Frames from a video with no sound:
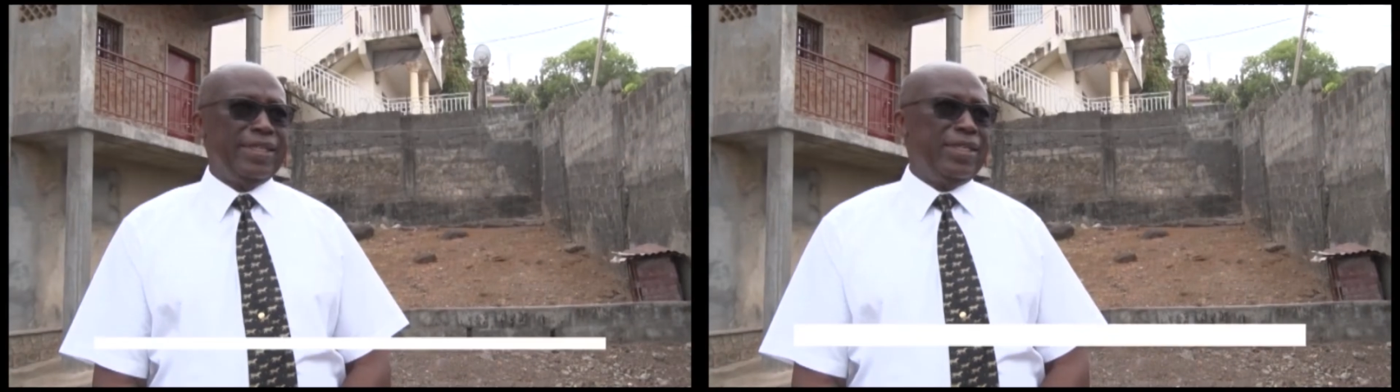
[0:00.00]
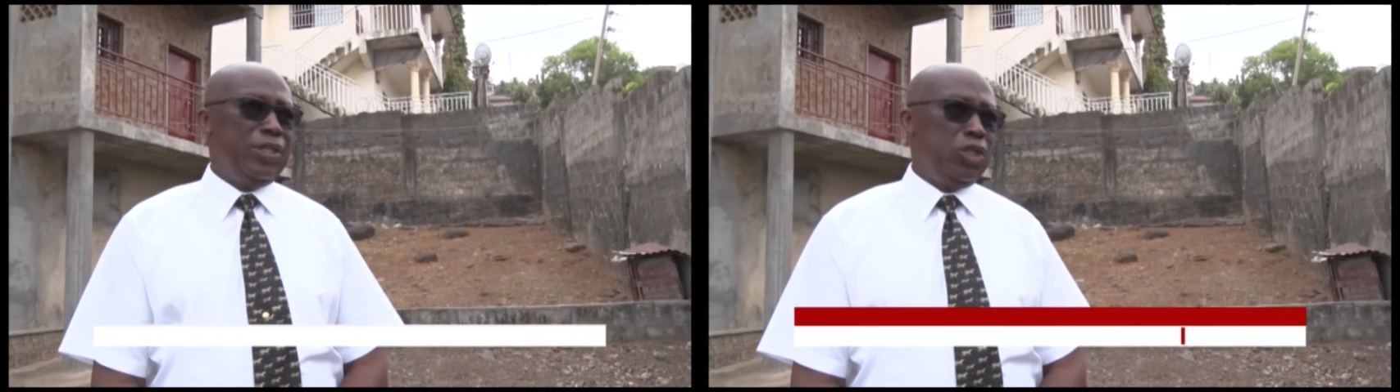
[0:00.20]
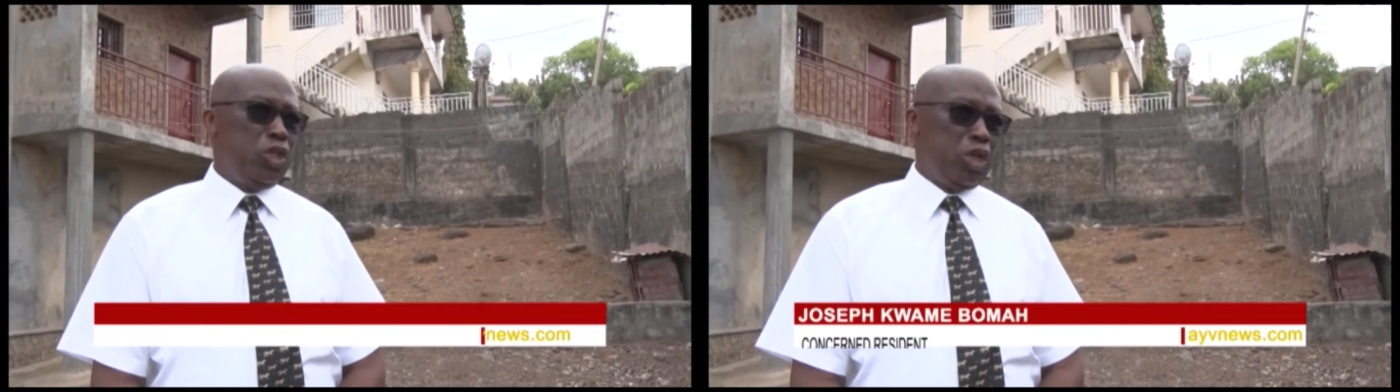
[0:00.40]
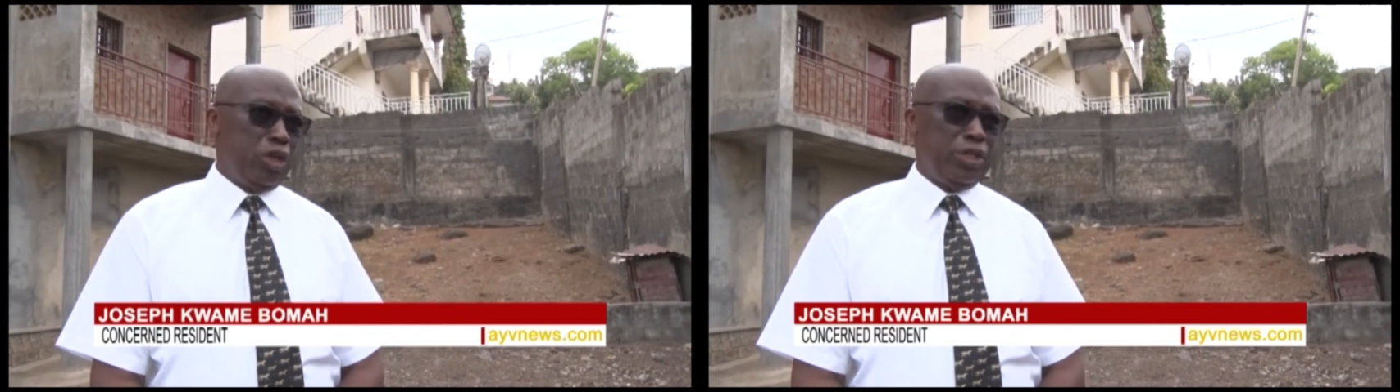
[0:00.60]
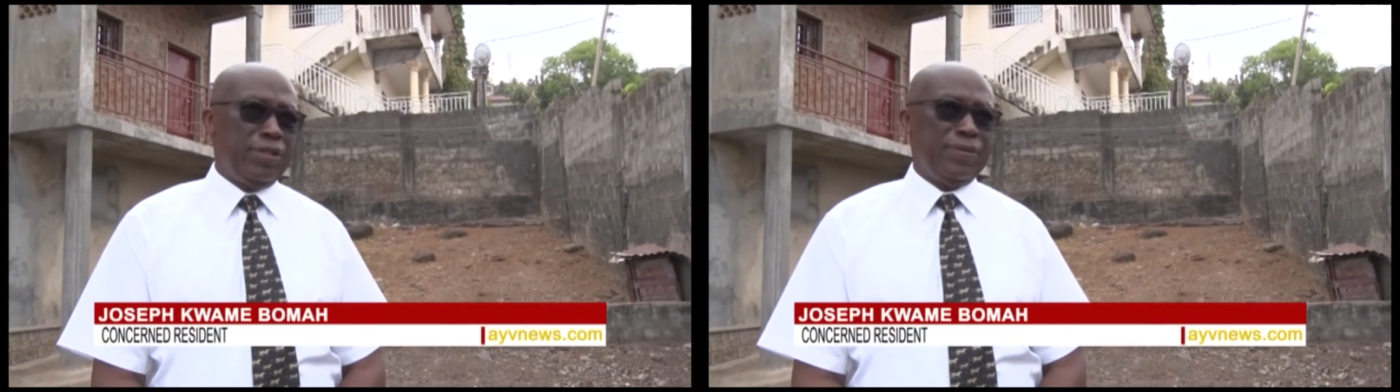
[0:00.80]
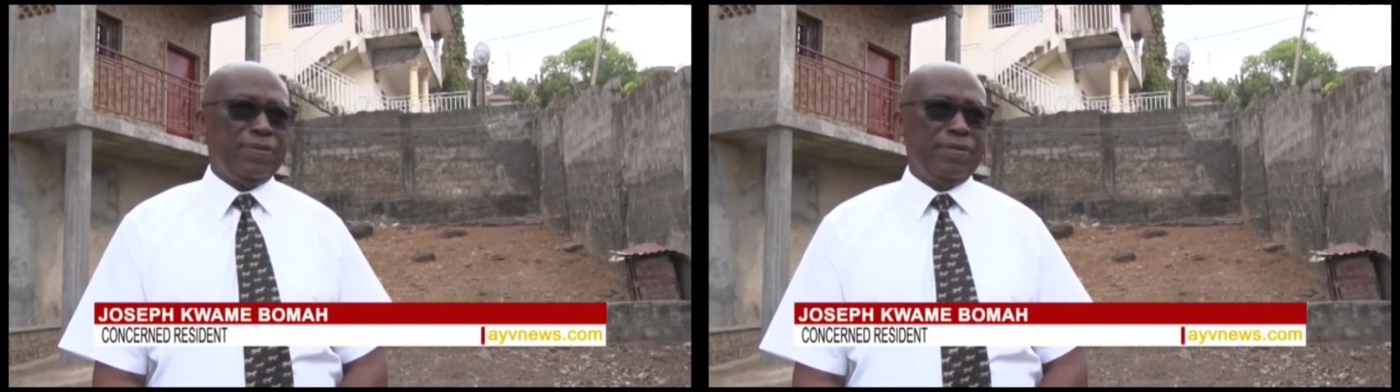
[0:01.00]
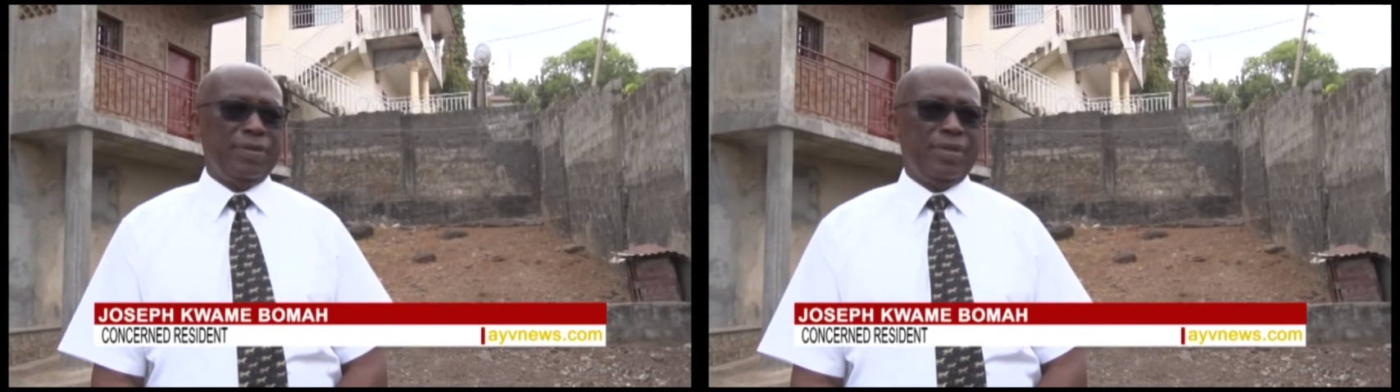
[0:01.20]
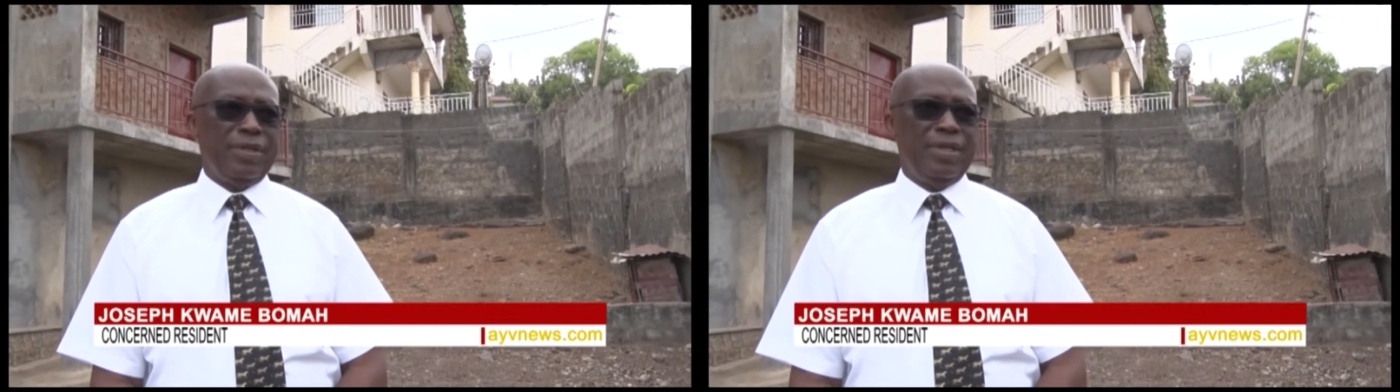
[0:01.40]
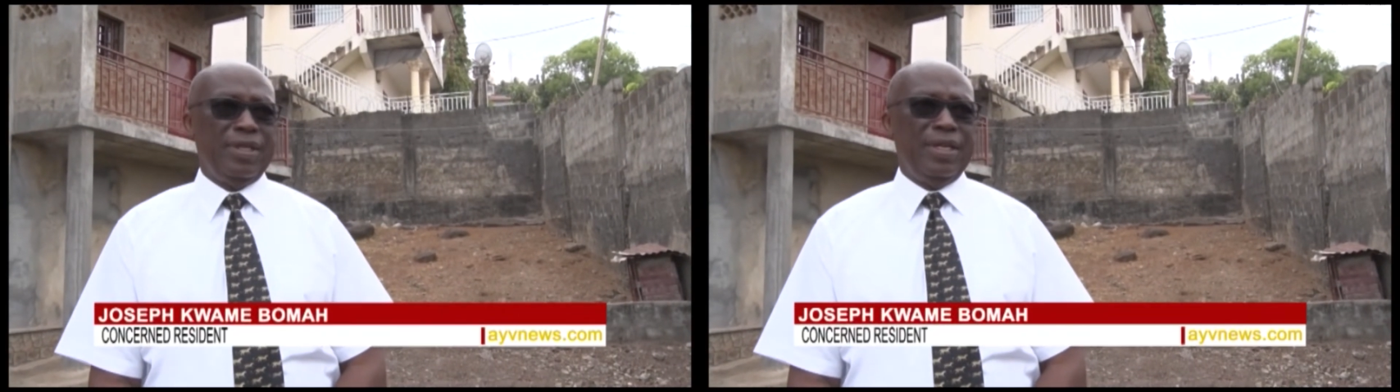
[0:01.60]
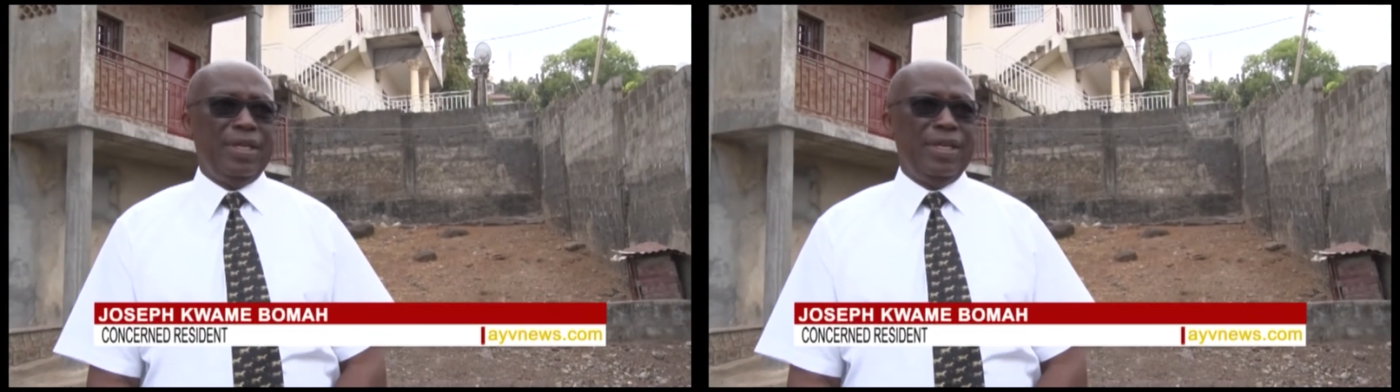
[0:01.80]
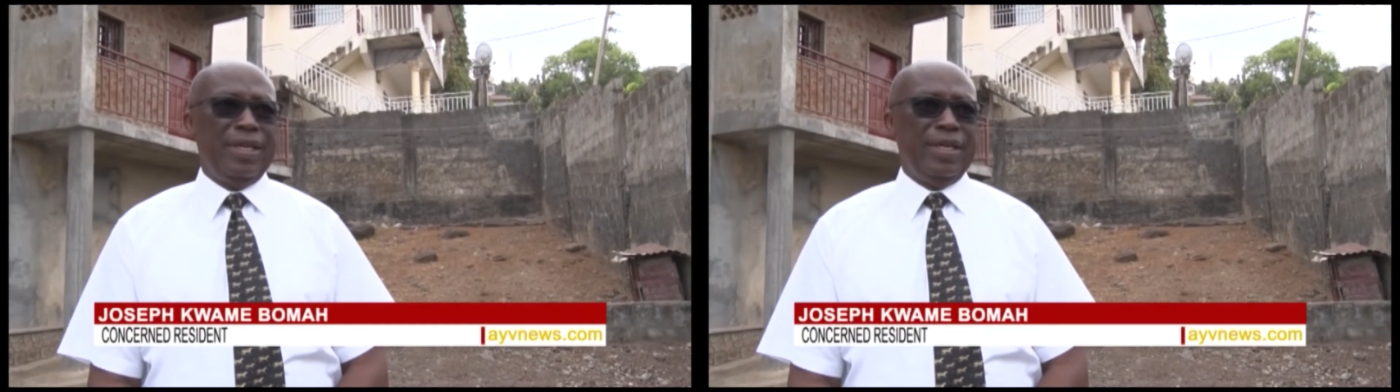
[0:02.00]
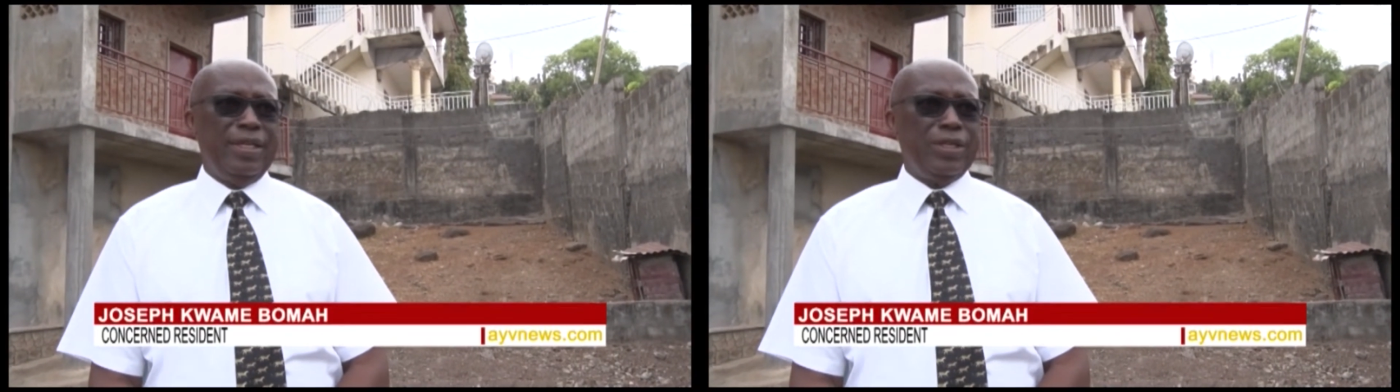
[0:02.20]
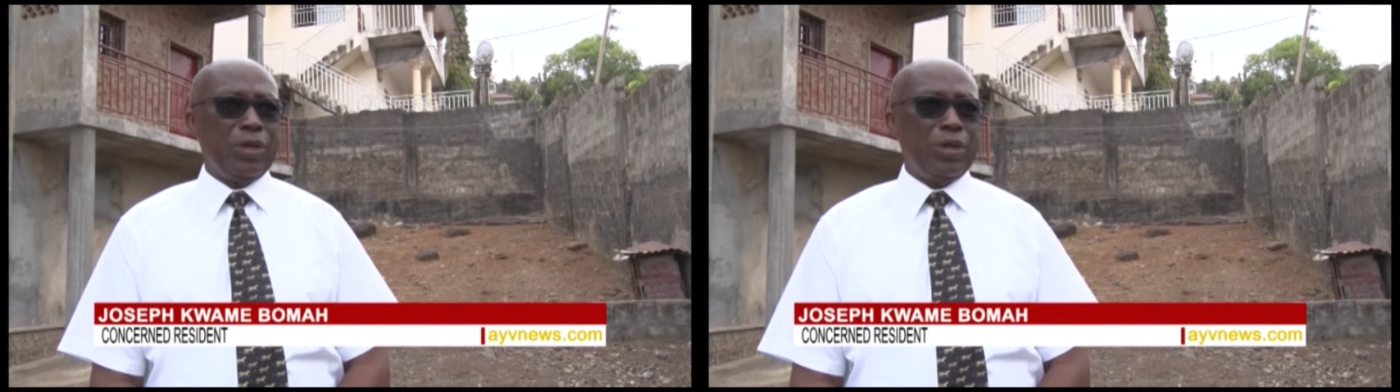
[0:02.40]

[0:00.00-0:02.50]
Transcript: This church is